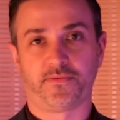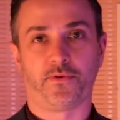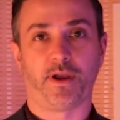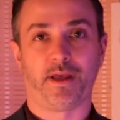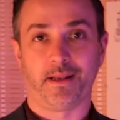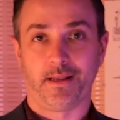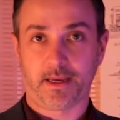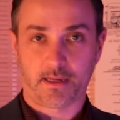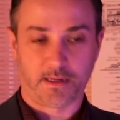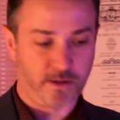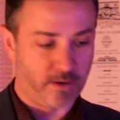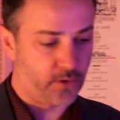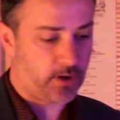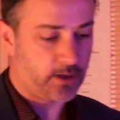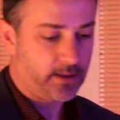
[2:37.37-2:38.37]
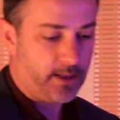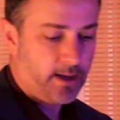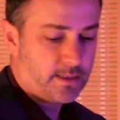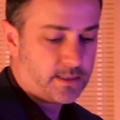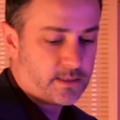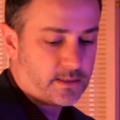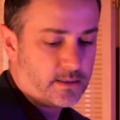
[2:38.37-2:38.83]
for a Nick Nora
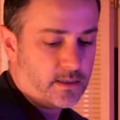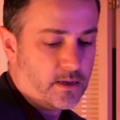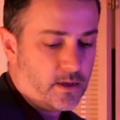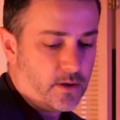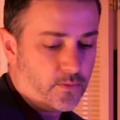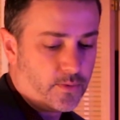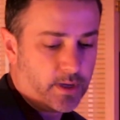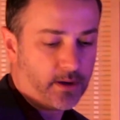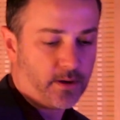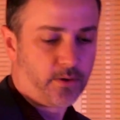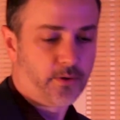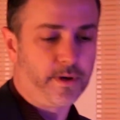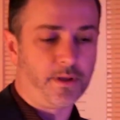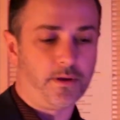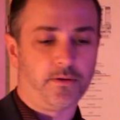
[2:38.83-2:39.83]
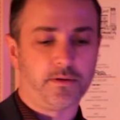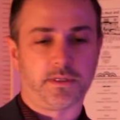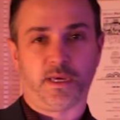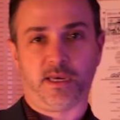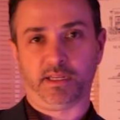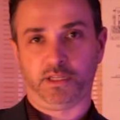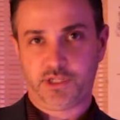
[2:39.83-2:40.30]
glass. We are going to use a